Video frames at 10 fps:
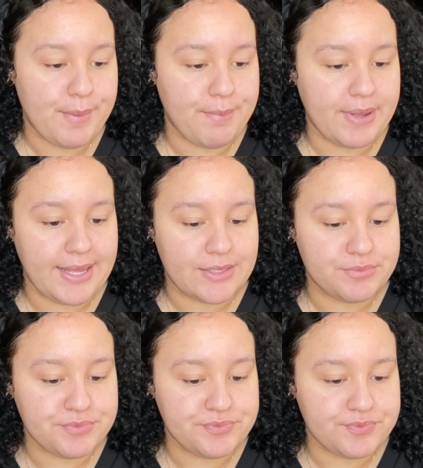But
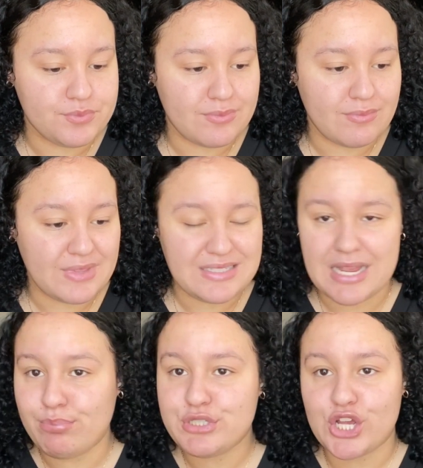
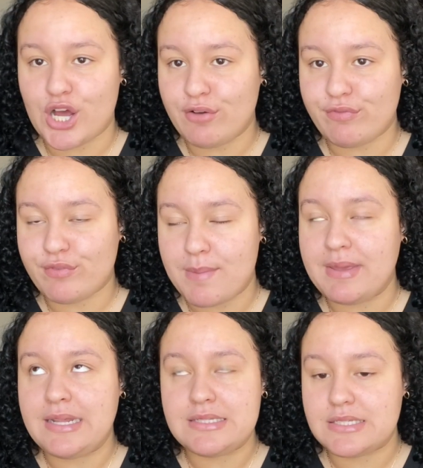10% off, I
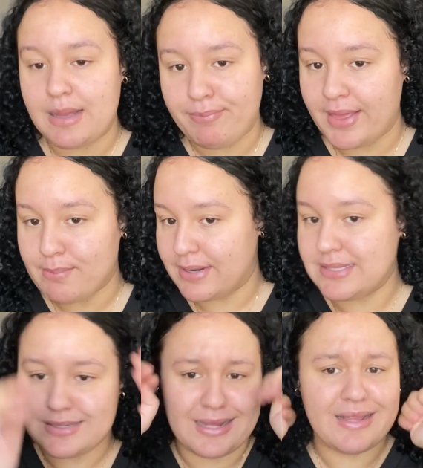mean, it's something, but
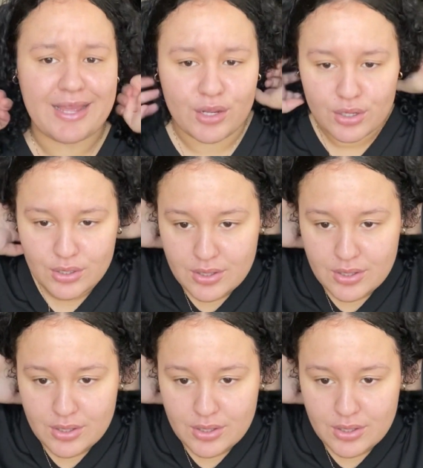it's not like